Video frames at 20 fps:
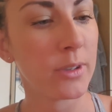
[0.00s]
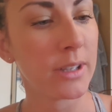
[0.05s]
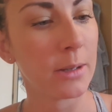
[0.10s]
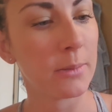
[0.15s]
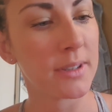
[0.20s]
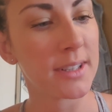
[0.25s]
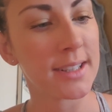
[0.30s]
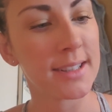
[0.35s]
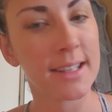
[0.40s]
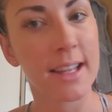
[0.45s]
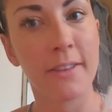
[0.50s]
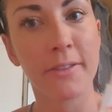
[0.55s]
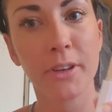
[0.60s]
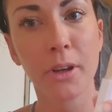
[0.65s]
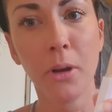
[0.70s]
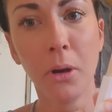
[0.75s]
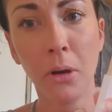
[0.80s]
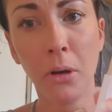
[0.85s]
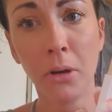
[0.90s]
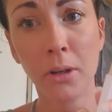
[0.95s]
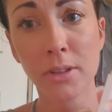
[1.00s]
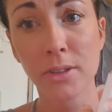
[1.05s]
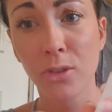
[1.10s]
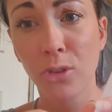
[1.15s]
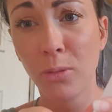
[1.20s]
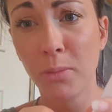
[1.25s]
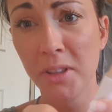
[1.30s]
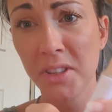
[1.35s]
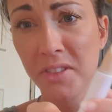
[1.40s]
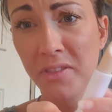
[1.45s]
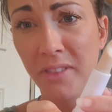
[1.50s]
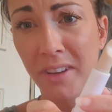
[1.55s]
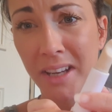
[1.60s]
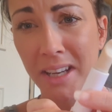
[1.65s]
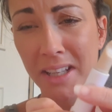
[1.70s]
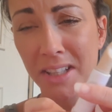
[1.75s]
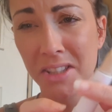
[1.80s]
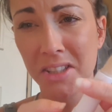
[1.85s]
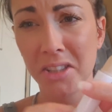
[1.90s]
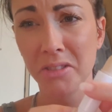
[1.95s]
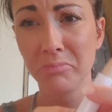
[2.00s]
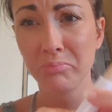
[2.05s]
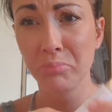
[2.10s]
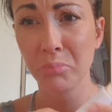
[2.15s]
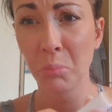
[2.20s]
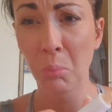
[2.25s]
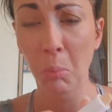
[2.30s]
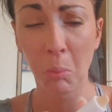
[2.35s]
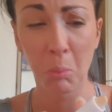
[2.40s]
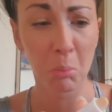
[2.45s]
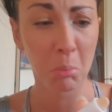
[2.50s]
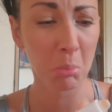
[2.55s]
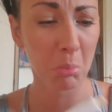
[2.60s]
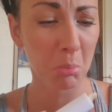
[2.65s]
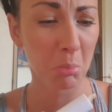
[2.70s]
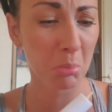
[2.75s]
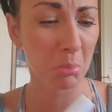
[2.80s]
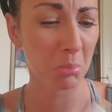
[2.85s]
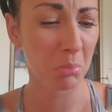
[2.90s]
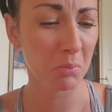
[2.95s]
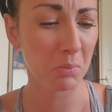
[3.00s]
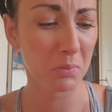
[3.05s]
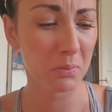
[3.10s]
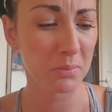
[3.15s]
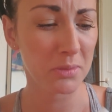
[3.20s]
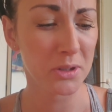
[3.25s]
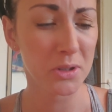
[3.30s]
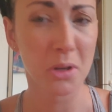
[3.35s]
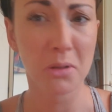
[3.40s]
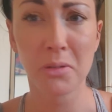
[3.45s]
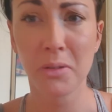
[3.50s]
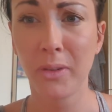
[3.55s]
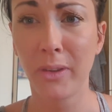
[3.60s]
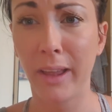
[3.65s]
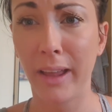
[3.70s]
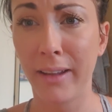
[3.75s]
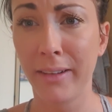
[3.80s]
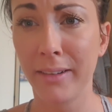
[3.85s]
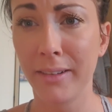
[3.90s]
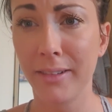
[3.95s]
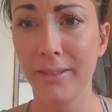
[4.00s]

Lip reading: How much is left? Oh, it's almost finished. So sad.